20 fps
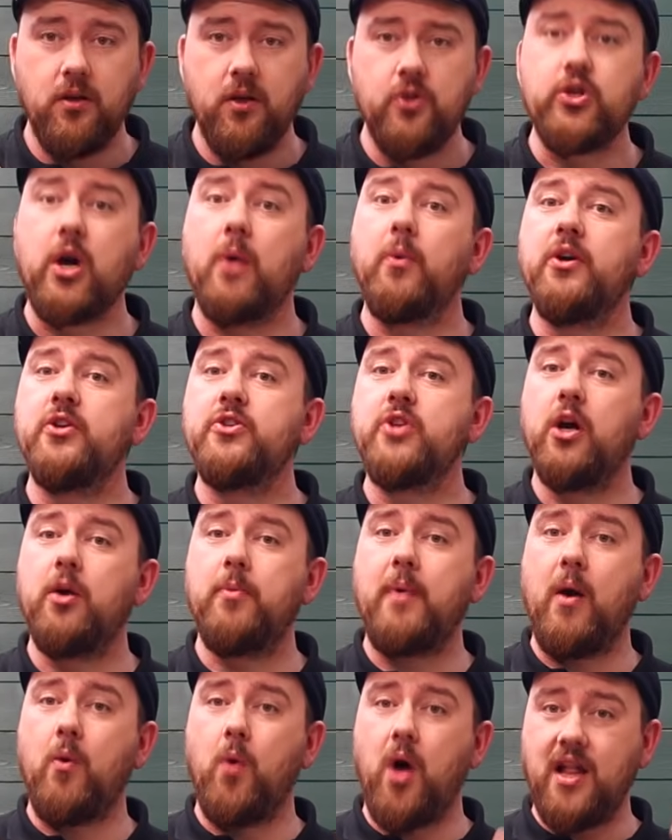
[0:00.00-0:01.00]
So I want to talk
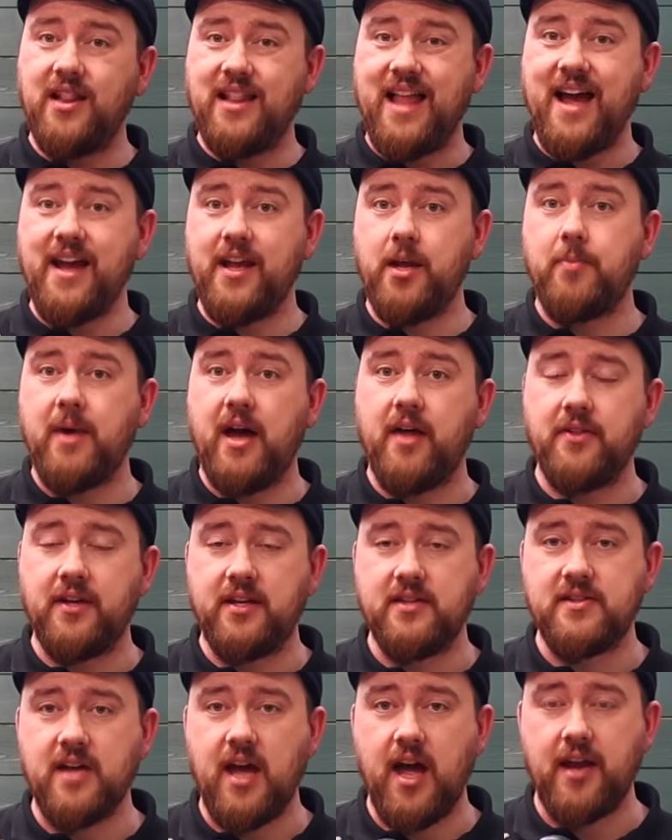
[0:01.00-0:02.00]
about what I like about the
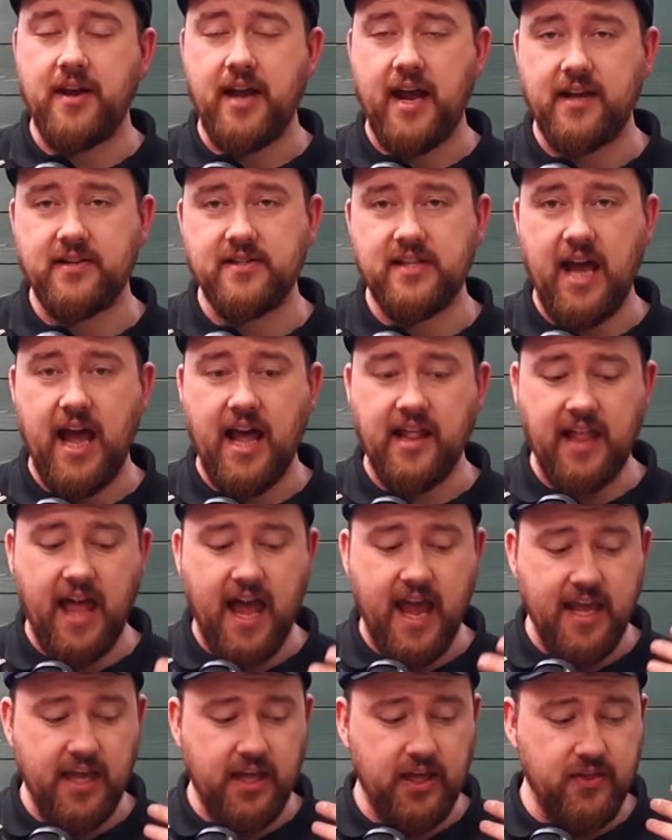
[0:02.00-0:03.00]
guitar next. I
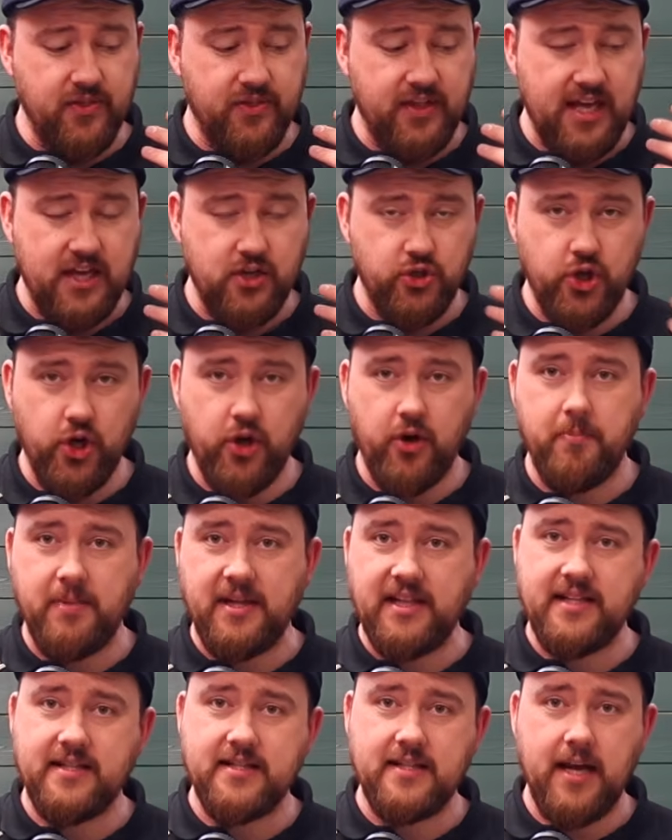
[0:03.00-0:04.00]
like the
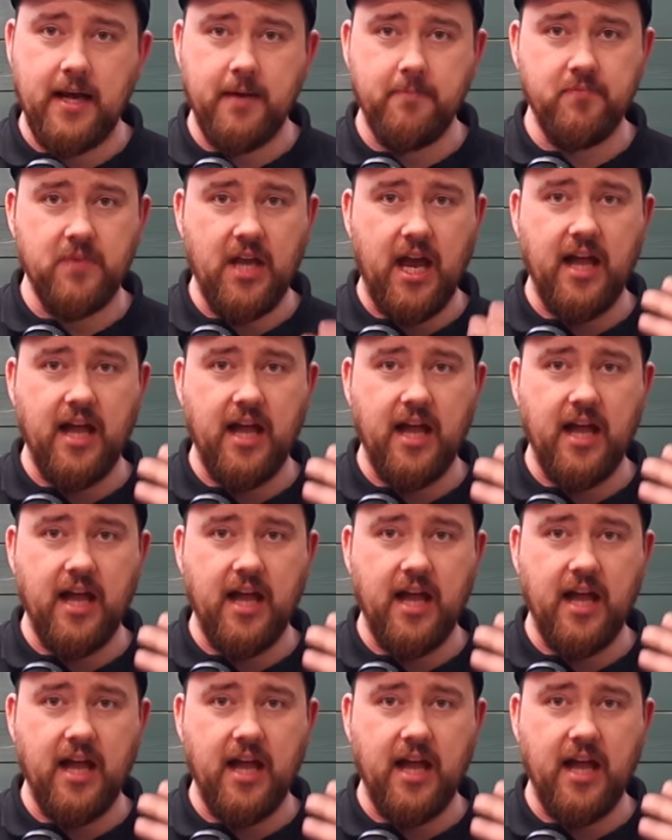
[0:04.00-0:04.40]
durability.